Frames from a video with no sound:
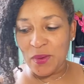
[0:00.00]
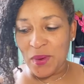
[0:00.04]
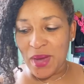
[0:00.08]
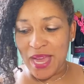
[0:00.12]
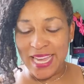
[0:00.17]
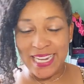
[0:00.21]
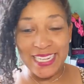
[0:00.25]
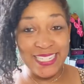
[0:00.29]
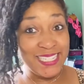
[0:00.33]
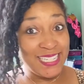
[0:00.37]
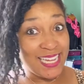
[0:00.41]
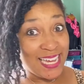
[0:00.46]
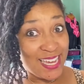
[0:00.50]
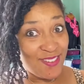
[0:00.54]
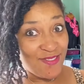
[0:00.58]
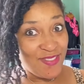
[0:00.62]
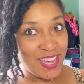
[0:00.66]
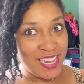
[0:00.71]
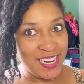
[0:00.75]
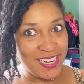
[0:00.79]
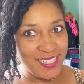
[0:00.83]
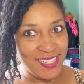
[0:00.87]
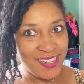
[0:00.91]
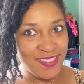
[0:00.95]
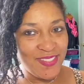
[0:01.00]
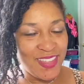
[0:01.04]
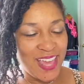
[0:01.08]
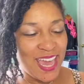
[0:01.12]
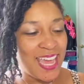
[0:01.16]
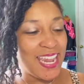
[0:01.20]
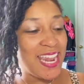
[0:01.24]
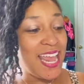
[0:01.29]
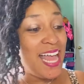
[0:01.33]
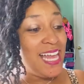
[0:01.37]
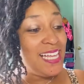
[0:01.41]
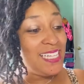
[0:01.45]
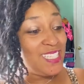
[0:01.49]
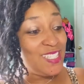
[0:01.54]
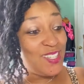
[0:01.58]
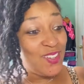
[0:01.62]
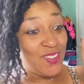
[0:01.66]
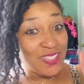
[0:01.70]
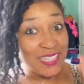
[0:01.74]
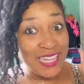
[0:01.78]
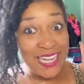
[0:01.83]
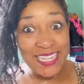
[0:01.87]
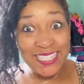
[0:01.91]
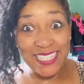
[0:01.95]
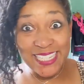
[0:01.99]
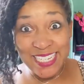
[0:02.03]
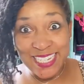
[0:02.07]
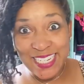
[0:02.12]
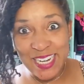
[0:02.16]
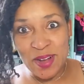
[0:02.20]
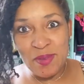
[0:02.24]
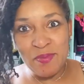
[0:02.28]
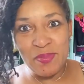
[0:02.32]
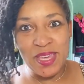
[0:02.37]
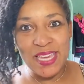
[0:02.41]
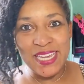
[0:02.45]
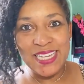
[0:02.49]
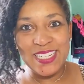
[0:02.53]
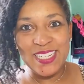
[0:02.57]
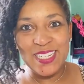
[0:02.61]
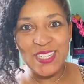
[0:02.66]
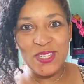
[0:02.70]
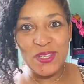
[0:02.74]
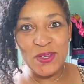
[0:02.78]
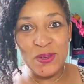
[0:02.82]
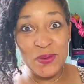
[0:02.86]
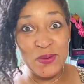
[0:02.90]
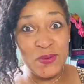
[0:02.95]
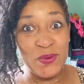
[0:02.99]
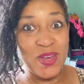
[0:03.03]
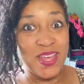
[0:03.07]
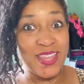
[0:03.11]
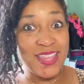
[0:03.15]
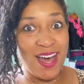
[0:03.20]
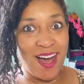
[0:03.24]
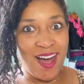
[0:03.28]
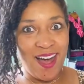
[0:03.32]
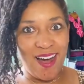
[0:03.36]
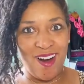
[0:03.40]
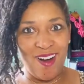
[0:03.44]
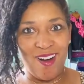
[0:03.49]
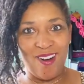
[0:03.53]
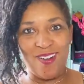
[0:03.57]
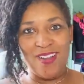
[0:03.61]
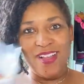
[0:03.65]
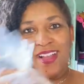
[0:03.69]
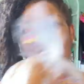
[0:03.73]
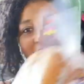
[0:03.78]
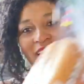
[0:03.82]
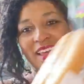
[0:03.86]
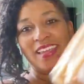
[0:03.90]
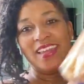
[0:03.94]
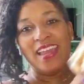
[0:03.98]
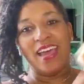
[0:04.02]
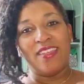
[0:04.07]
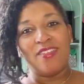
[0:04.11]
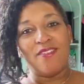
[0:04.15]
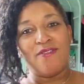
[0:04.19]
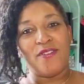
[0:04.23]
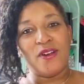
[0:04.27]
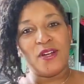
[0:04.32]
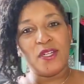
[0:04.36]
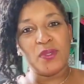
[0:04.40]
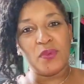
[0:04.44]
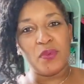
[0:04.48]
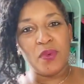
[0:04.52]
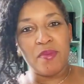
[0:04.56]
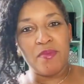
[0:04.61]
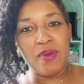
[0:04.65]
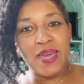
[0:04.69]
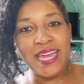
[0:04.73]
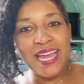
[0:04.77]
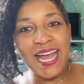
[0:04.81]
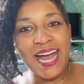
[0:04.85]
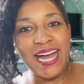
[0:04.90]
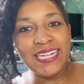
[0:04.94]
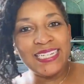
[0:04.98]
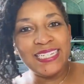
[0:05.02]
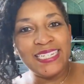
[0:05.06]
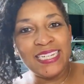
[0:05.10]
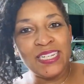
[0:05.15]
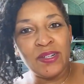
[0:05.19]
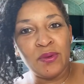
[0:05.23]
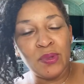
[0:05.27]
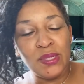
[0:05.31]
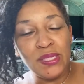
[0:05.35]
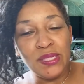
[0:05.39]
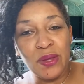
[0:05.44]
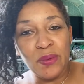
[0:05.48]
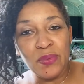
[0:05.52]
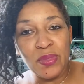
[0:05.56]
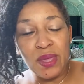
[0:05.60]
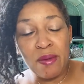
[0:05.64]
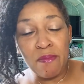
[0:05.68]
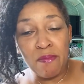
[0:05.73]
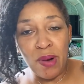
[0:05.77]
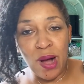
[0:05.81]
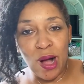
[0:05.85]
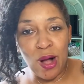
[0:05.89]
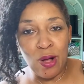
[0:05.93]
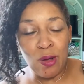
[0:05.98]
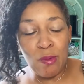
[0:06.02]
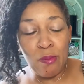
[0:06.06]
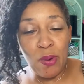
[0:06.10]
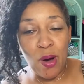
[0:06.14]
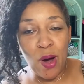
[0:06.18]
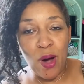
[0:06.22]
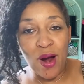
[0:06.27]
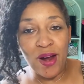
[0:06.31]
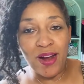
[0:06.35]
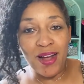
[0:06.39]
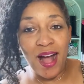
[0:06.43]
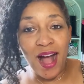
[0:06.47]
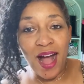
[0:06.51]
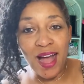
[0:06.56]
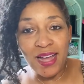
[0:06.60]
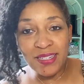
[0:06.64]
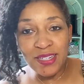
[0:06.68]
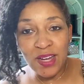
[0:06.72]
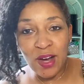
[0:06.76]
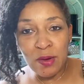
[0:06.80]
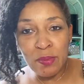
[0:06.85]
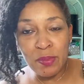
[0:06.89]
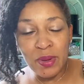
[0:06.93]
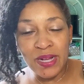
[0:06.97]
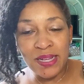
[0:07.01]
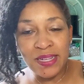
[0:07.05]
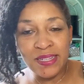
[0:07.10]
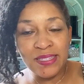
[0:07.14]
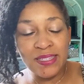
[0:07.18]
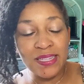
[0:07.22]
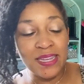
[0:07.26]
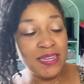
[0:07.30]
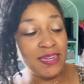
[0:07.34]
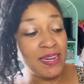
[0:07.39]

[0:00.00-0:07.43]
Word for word: I had to take advantage of that. So let's jump into the haul. Now, the first rebate I did was on the Ballpark hot dog buns.